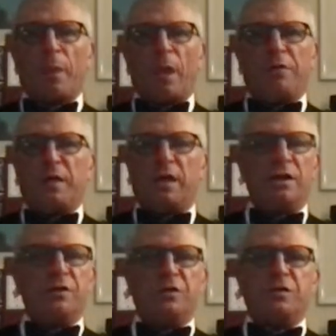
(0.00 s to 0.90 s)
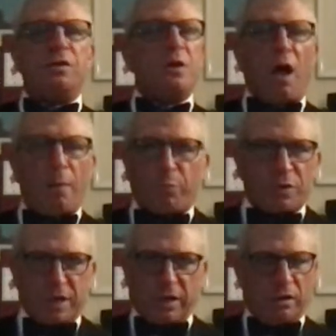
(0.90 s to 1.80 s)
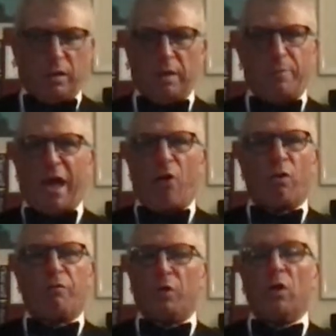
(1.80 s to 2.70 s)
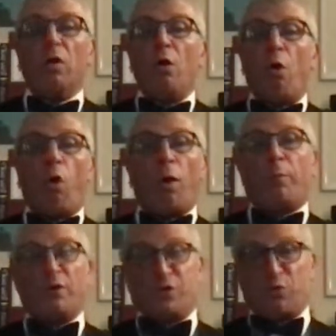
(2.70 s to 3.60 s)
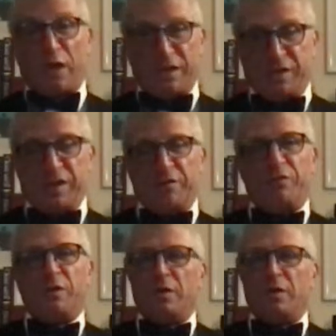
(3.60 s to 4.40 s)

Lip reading: I think is not particularly powerful or persuasive.